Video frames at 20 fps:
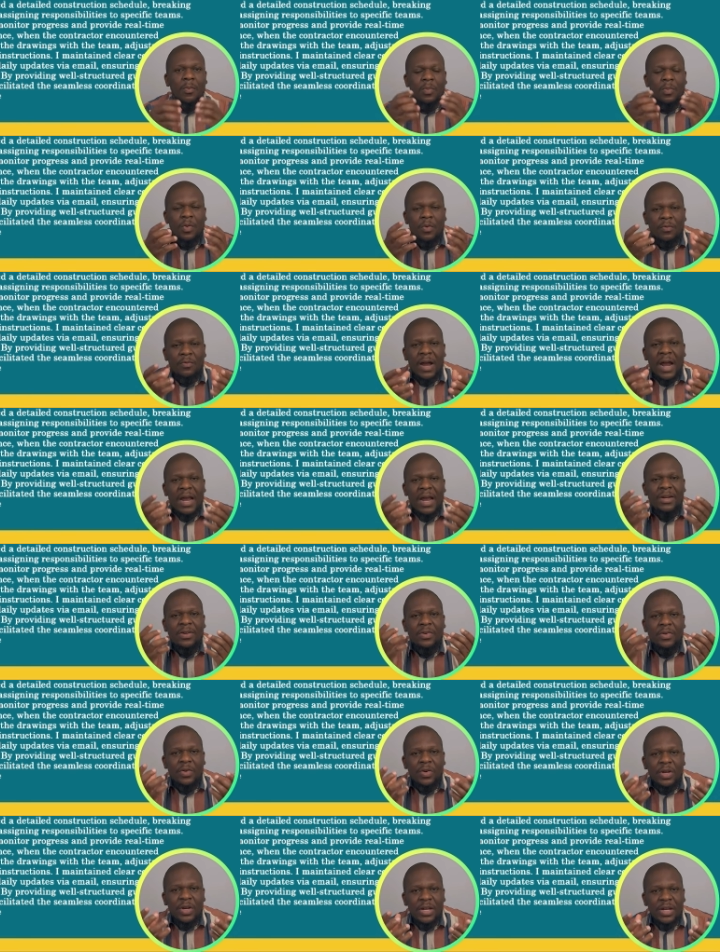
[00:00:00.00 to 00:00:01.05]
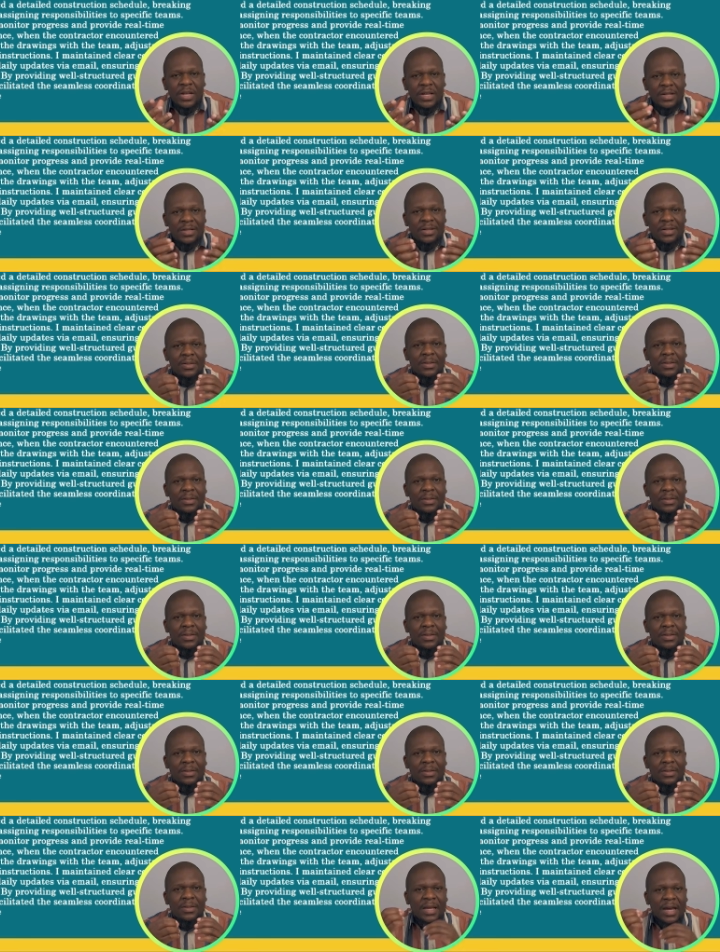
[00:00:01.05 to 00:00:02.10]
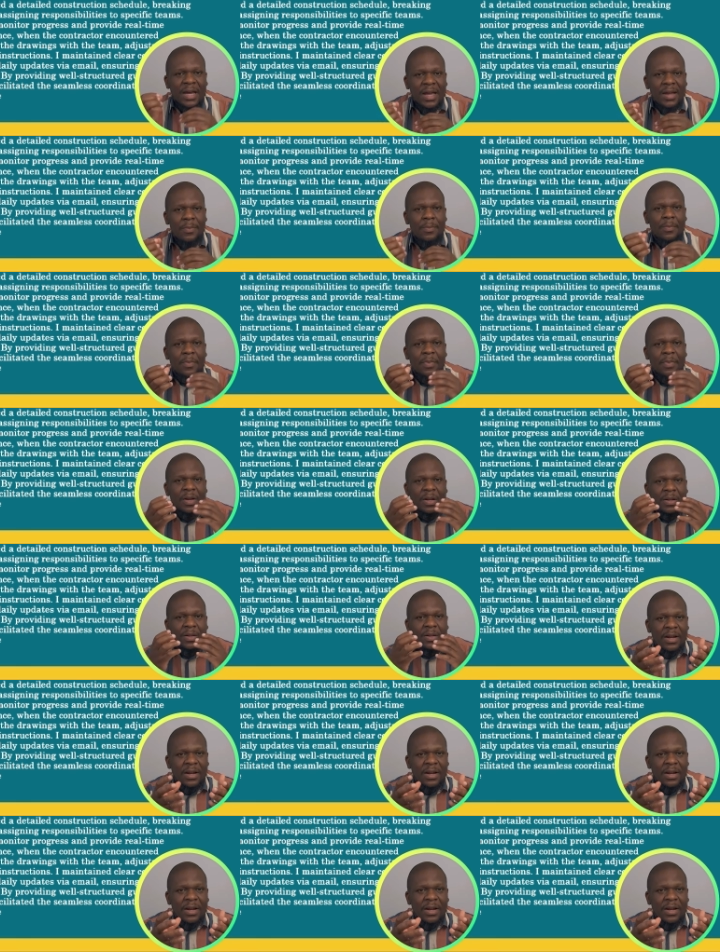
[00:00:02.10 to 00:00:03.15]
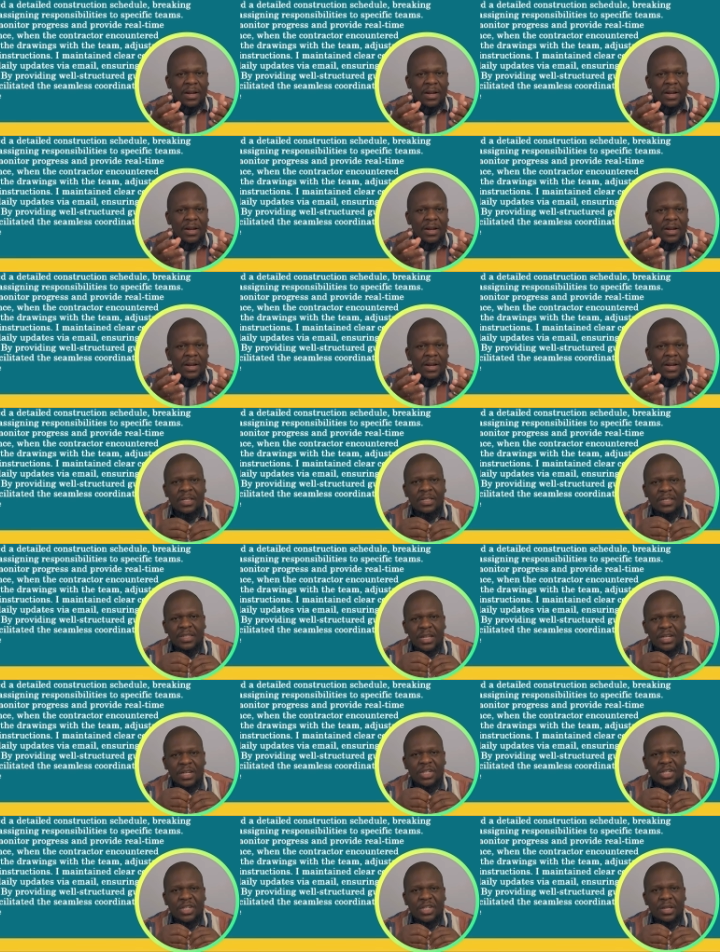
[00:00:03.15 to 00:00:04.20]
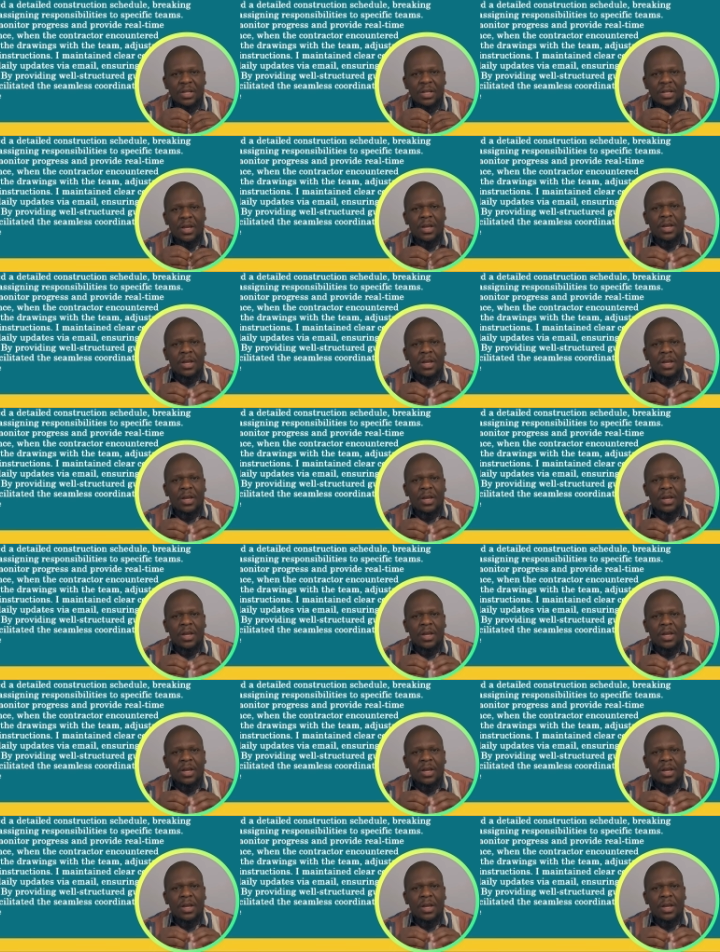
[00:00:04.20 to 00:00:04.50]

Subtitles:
provide real-time clarification session.